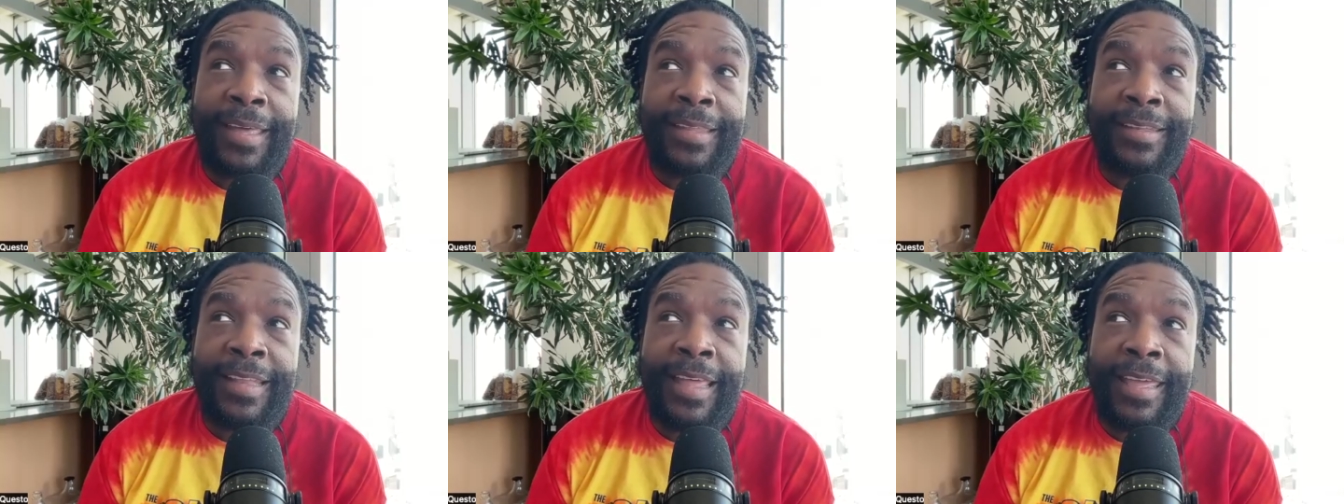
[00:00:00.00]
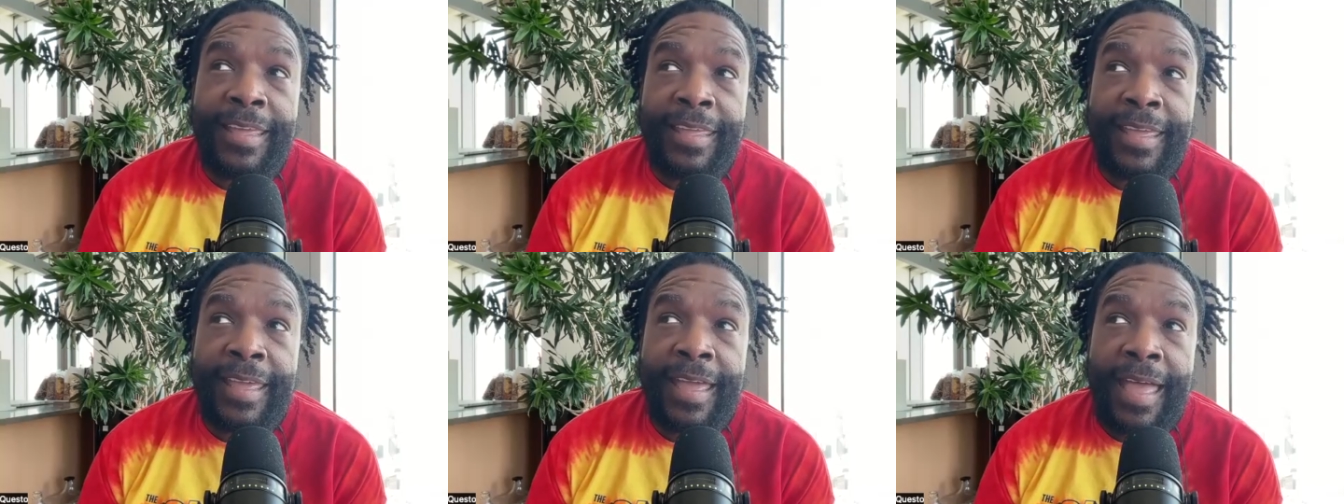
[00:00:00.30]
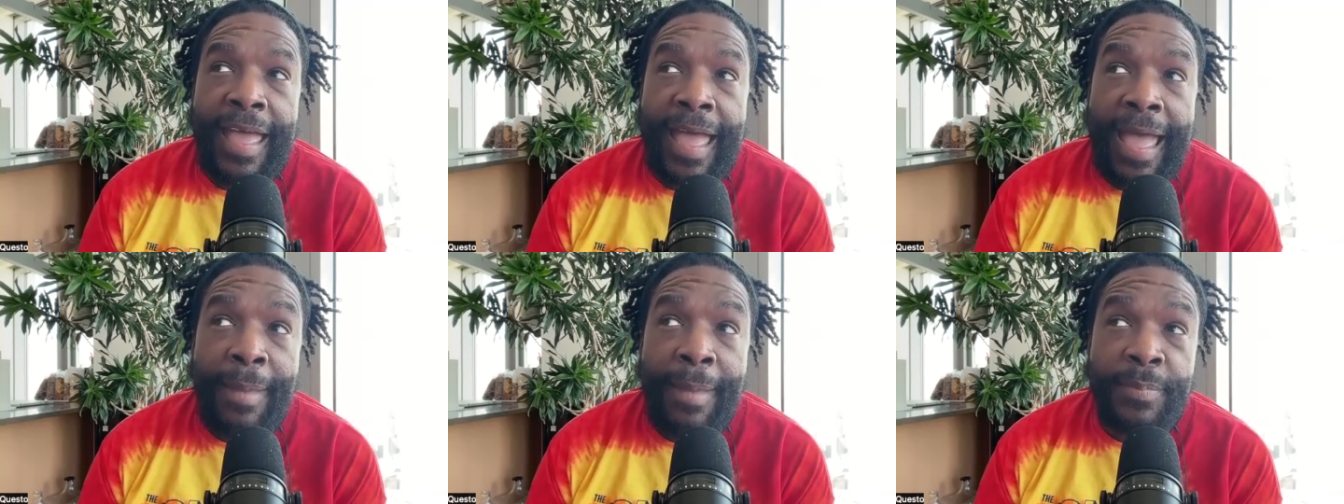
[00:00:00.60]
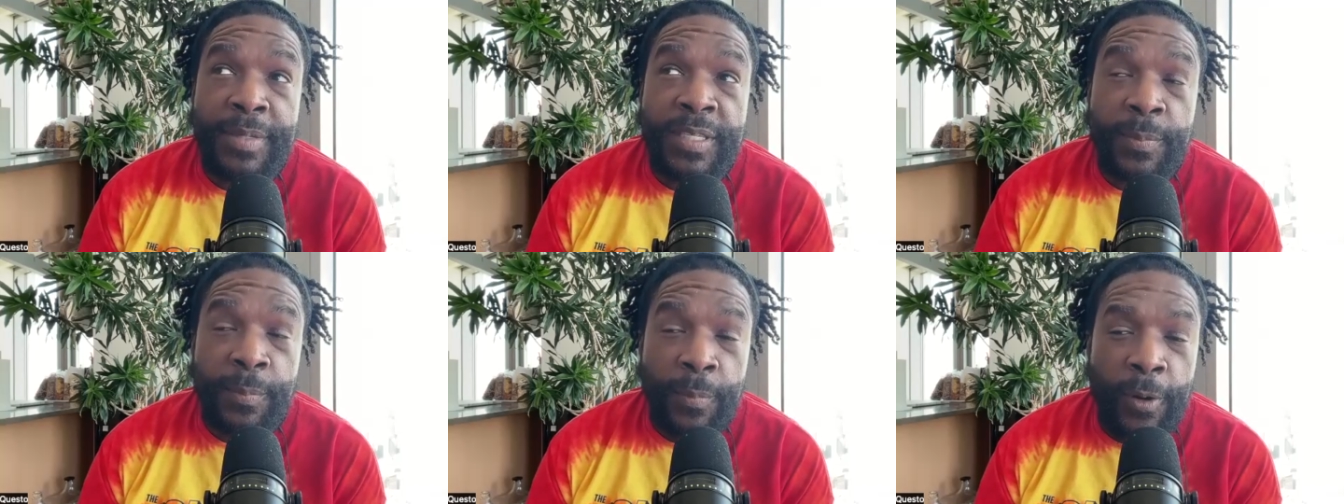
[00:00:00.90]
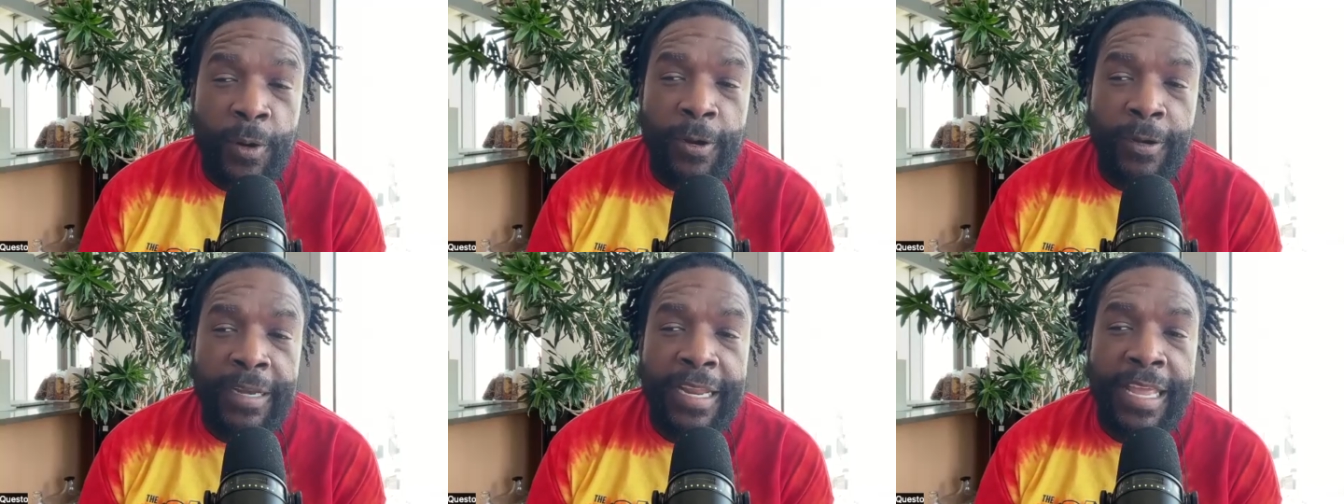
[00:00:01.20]
Like, I'm
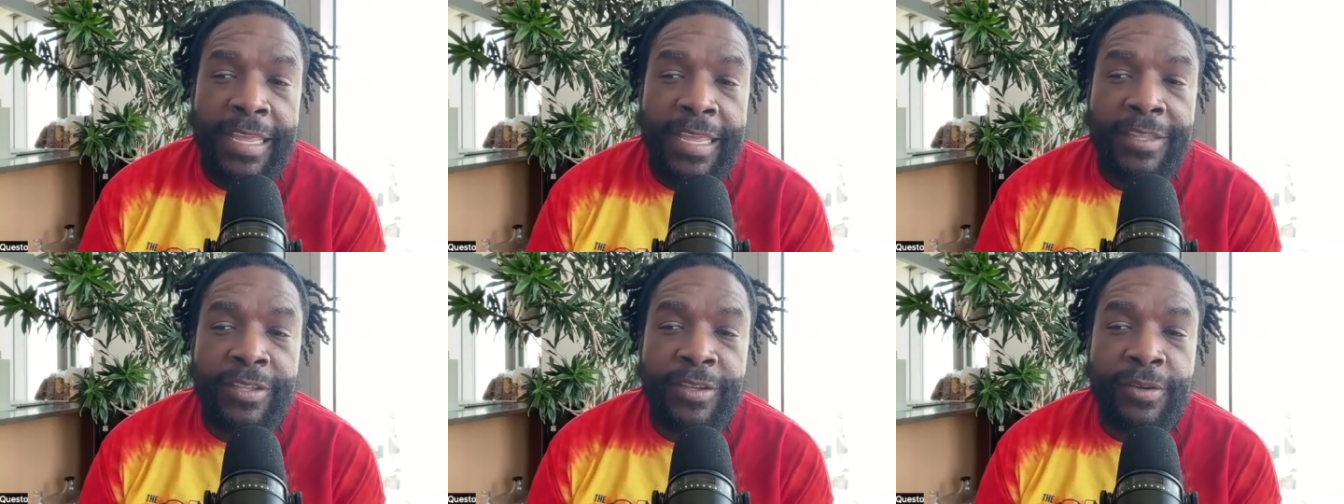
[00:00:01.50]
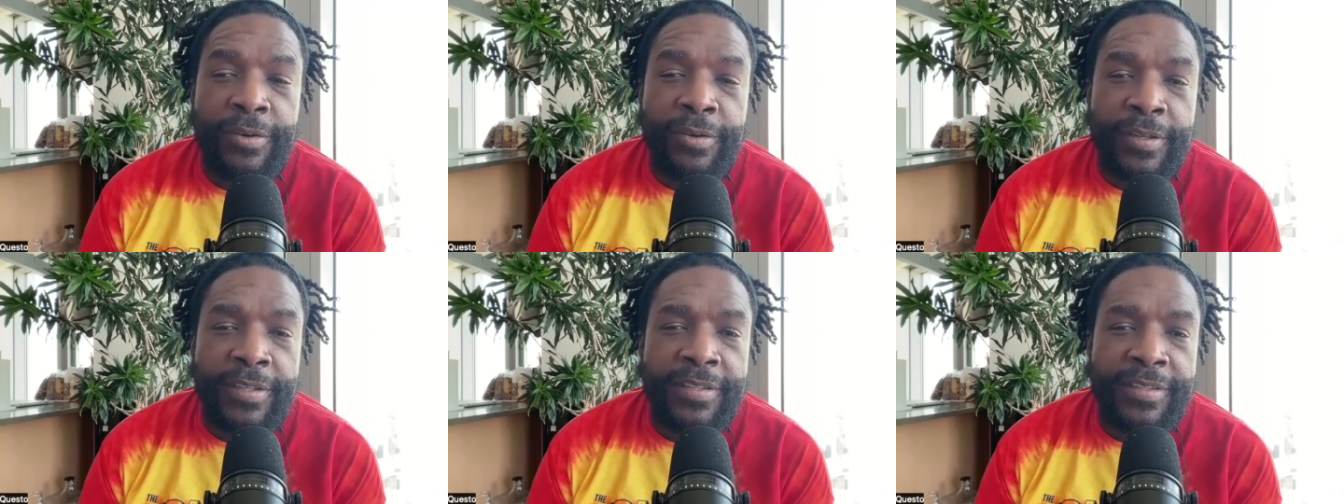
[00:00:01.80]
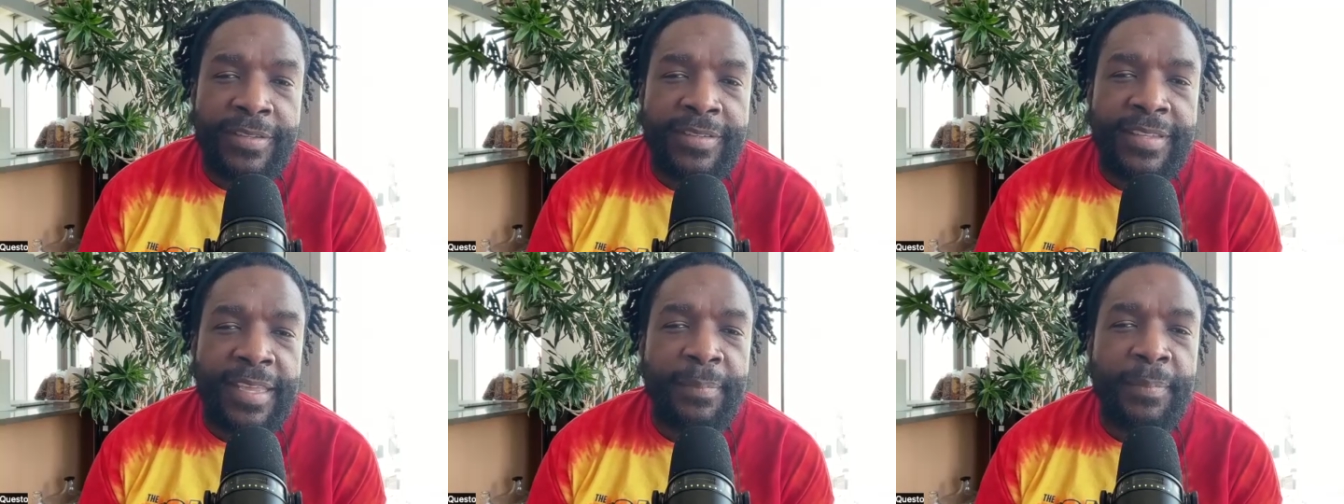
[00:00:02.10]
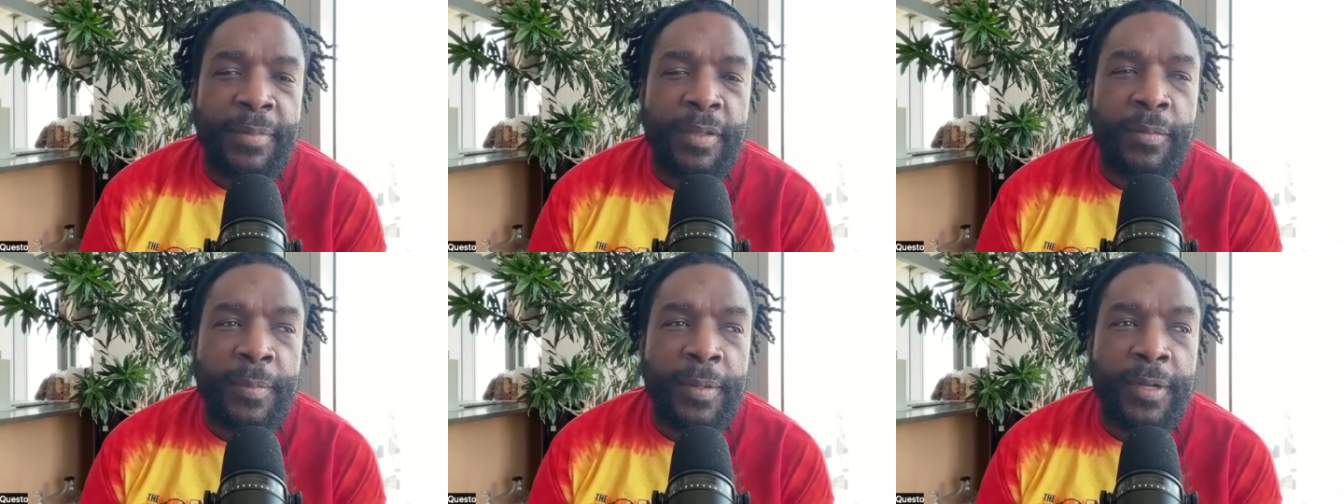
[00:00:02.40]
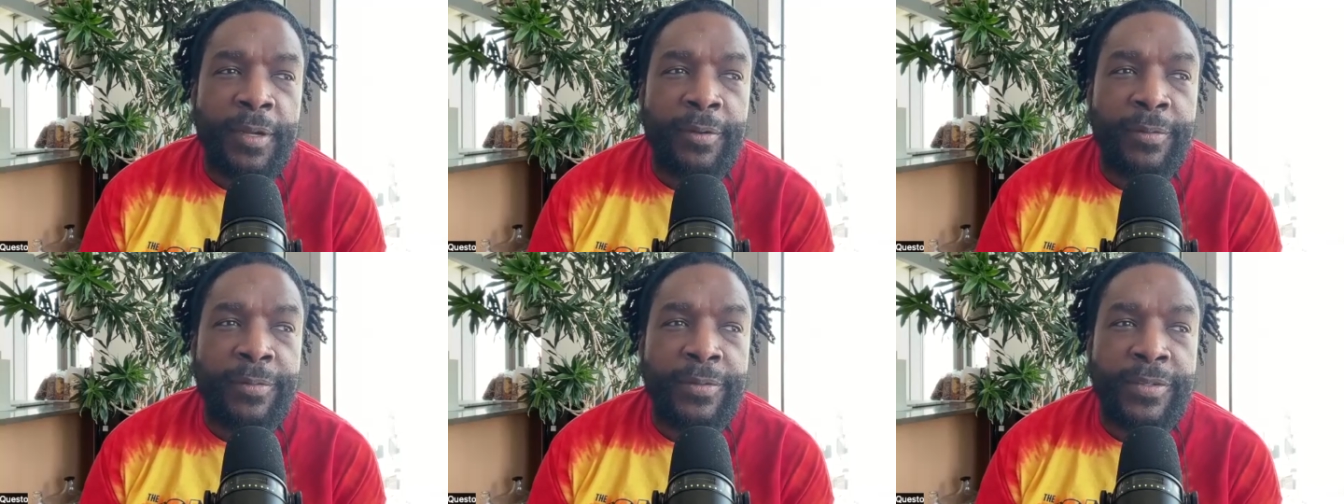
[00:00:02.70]
smart and you're going to take me on my
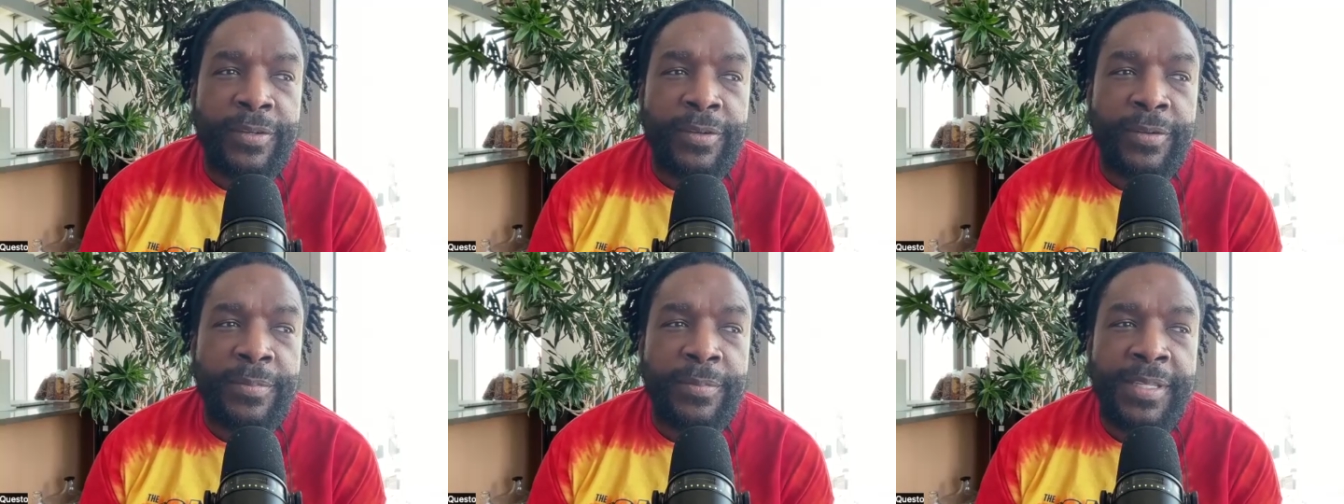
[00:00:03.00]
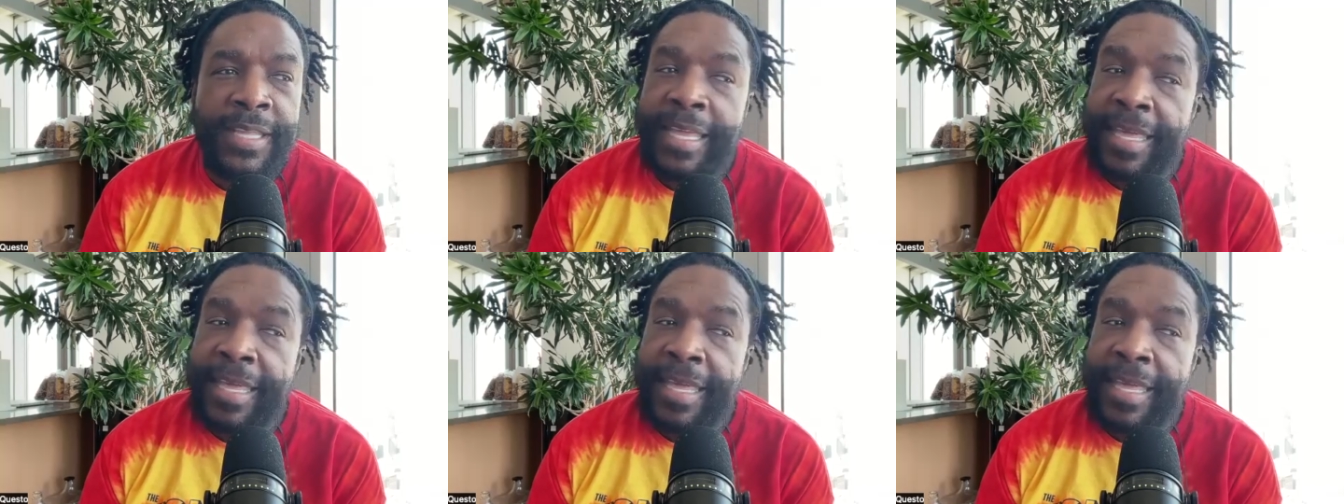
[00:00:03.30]
own terms.